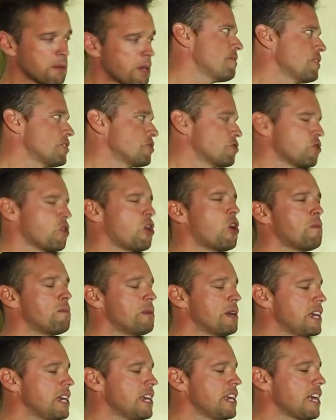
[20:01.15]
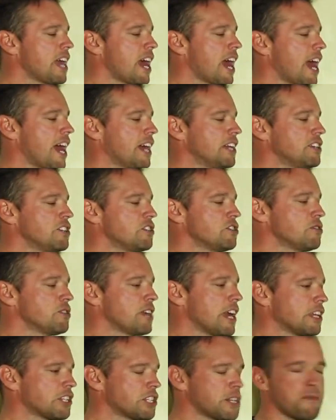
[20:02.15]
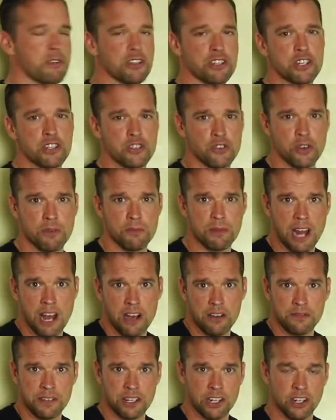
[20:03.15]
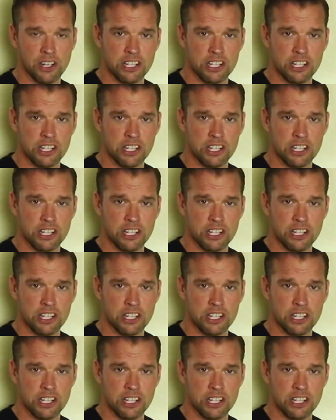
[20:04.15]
If it's your hobby and you get so much enjoyment out of it